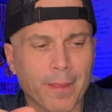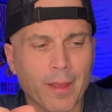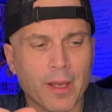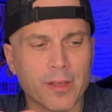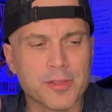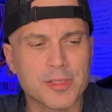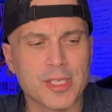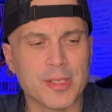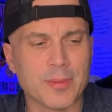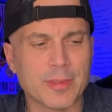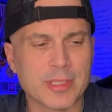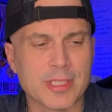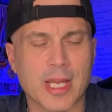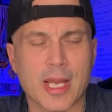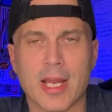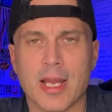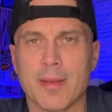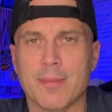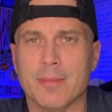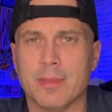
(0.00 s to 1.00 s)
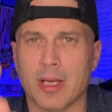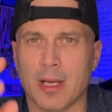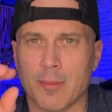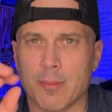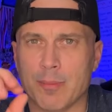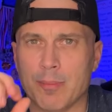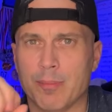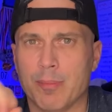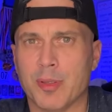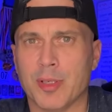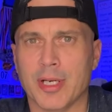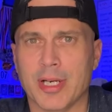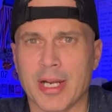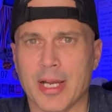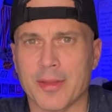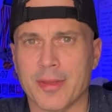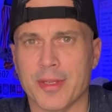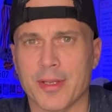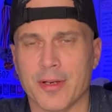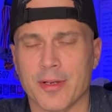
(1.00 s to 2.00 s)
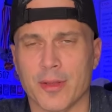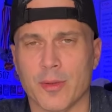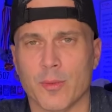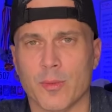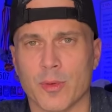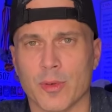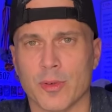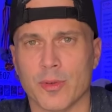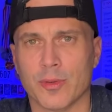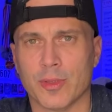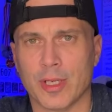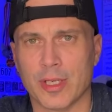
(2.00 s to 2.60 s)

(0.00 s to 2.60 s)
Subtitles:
I'll see what time. I'll put it out there in the world.